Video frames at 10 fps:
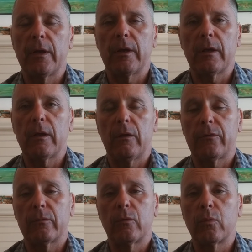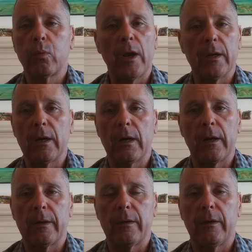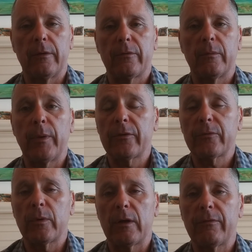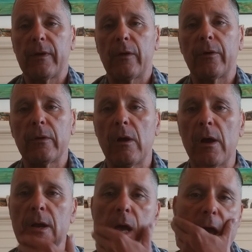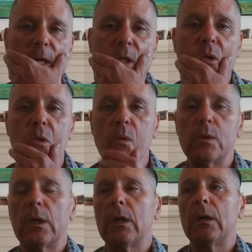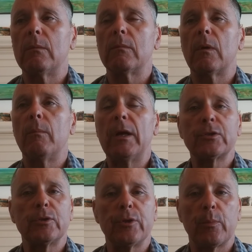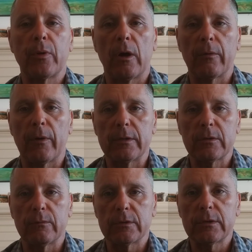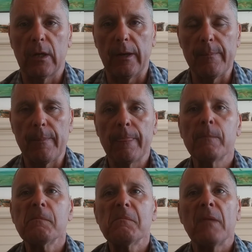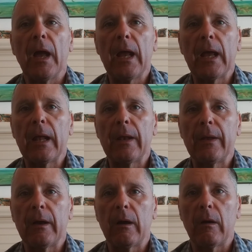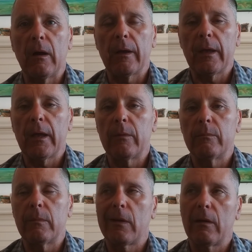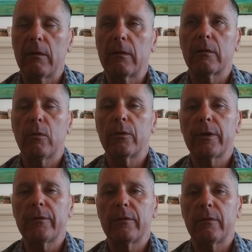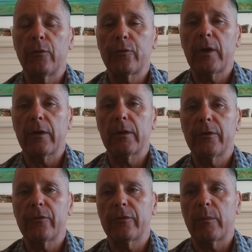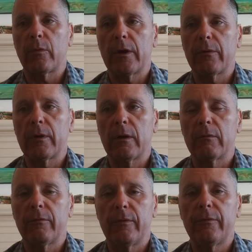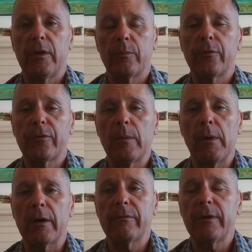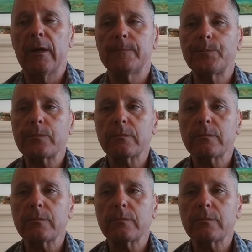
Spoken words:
And it's a great guide. It's the best one I've found online to measure your progress over time. And again, according to those calculations, I'm right around 15% body fat.